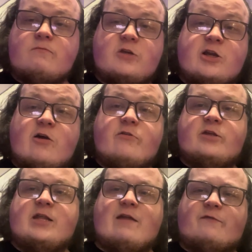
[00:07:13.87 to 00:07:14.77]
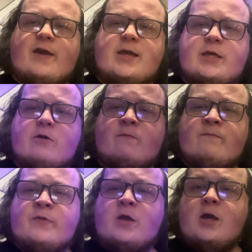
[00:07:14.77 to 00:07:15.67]
And other than that, thank you.
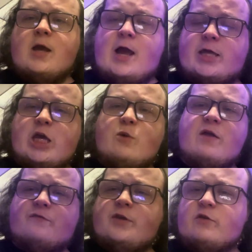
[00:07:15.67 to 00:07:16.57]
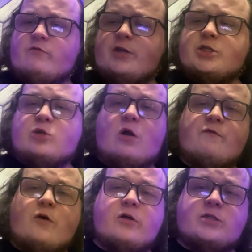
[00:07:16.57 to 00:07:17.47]
I can't wait for you to read
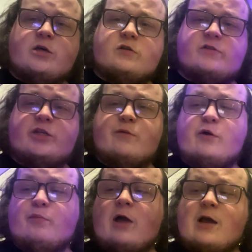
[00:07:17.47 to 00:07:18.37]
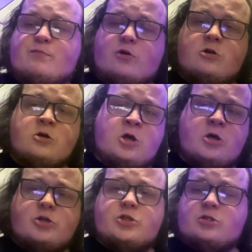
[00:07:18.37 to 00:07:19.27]
Starfall, The Tales of Samuel Blackburn,
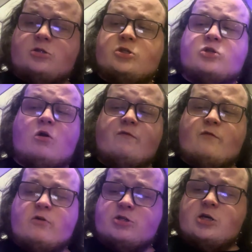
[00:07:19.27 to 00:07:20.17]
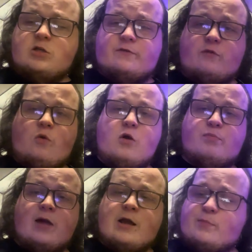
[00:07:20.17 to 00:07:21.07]
Starfall, The Tales of Aurora
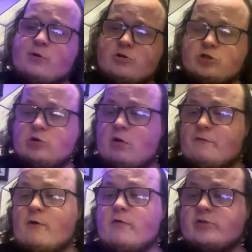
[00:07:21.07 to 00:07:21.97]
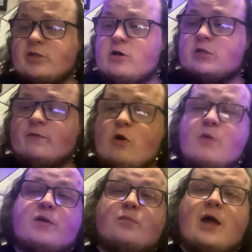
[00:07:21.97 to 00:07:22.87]
Blackburn, and Starfall, The Tales of
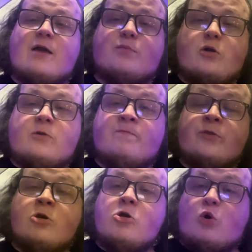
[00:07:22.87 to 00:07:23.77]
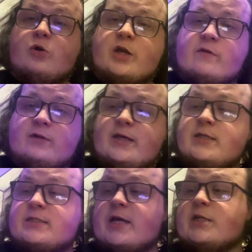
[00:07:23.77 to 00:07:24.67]
Harmony Blackburn on their
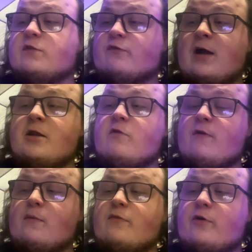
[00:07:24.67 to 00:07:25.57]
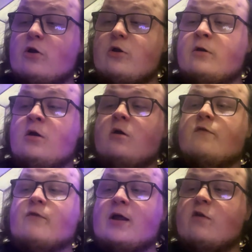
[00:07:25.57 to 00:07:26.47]
release dates Friday, November 3rd
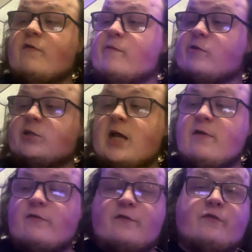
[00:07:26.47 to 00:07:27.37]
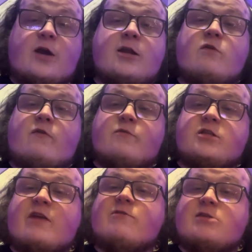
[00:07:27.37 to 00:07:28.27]
Friday, November 10th, and Friday, November
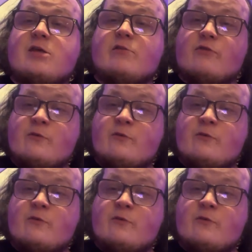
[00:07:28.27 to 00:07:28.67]
17th.